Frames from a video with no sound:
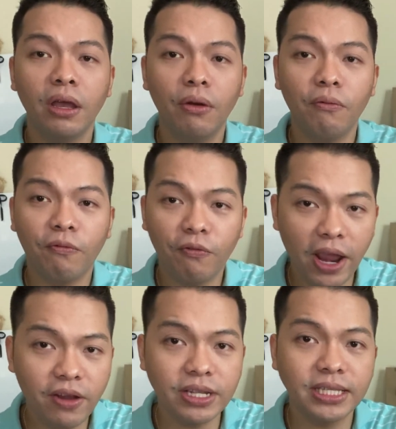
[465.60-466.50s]

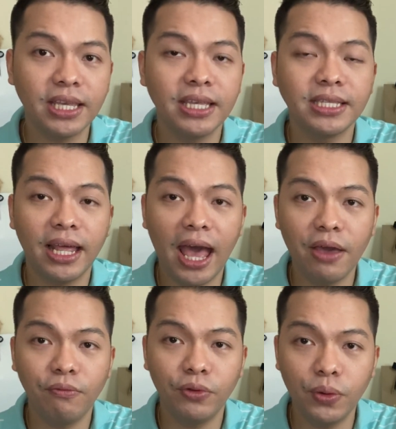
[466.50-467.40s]
fragrances that
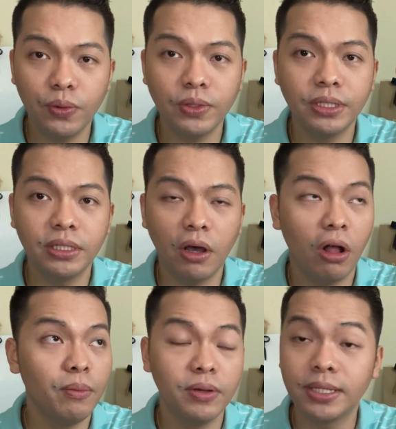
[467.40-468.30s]
I use
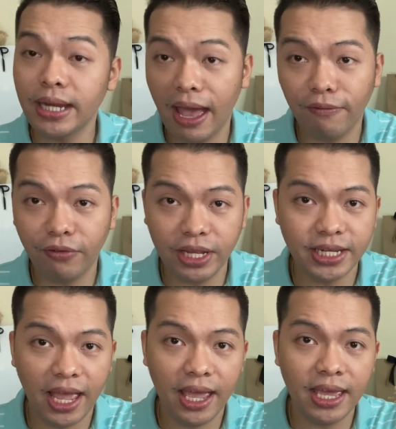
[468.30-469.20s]
almost every
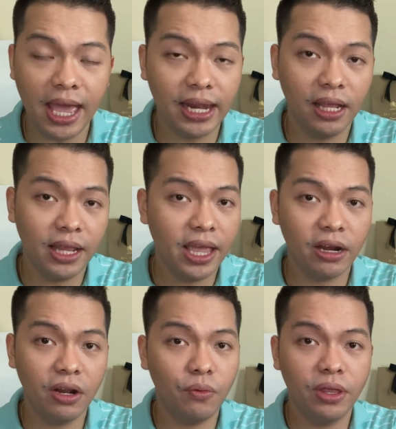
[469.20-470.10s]
day, and I
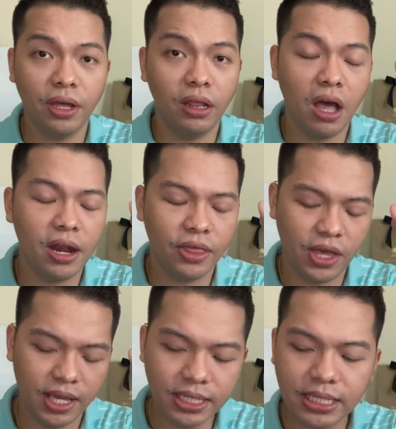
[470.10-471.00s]
layer it with a lot of
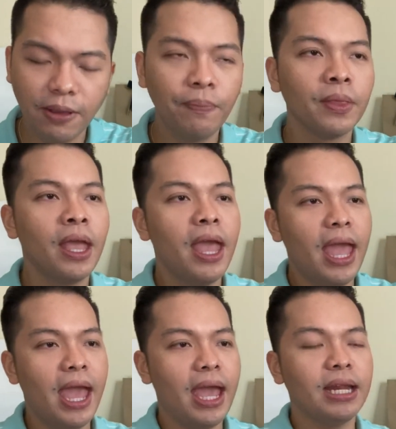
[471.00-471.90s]
things.
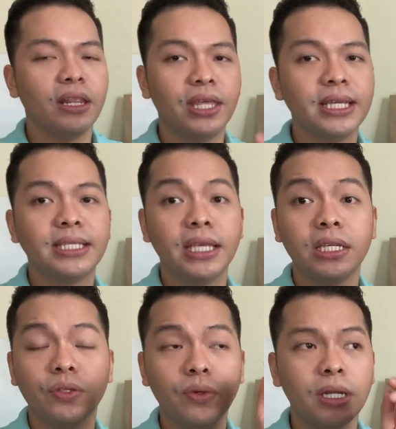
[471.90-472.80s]
And this
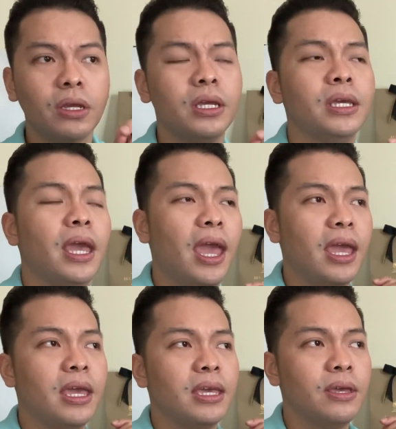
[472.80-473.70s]
is really
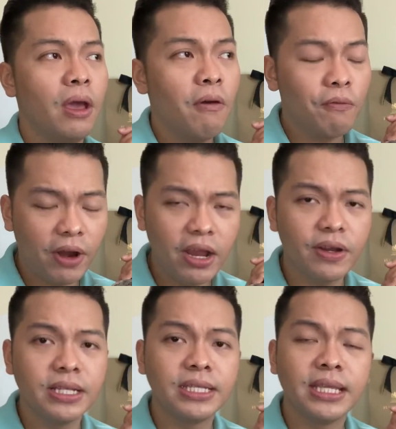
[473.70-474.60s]
a
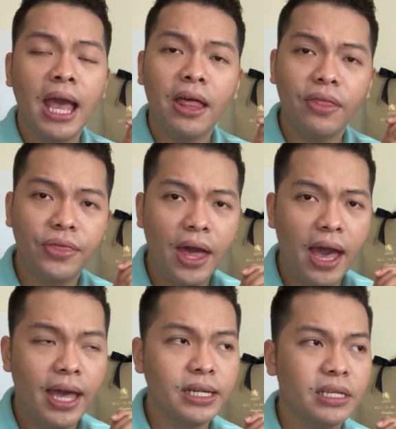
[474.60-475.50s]
fragrance
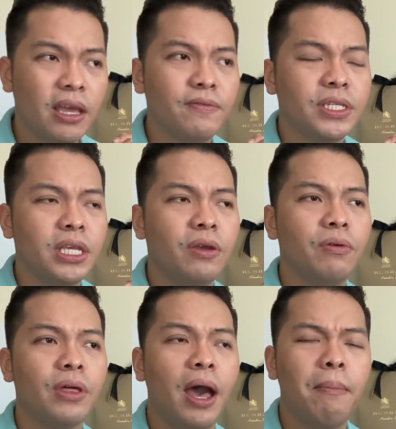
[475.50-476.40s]
that gives
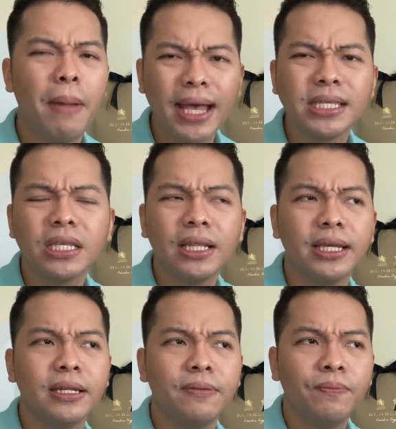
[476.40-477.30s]
you that
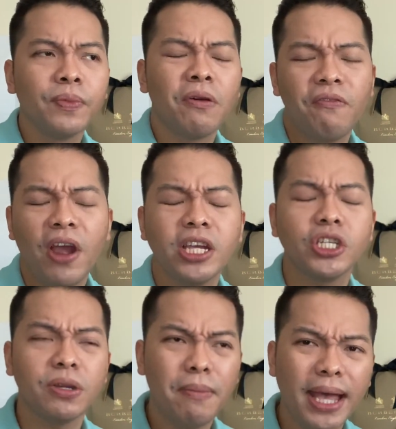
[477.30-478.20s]
masculine,
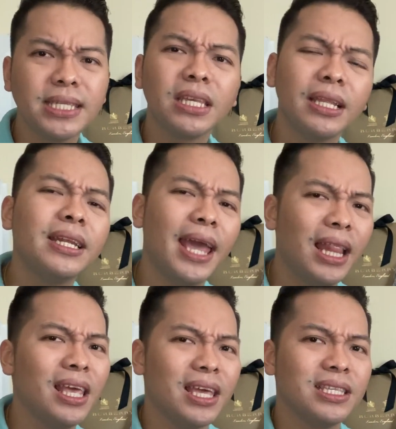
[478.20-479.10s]
fresh masculine
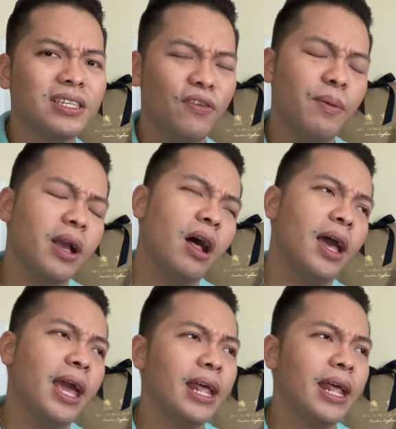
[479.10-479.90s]
elegance, if you may call it. And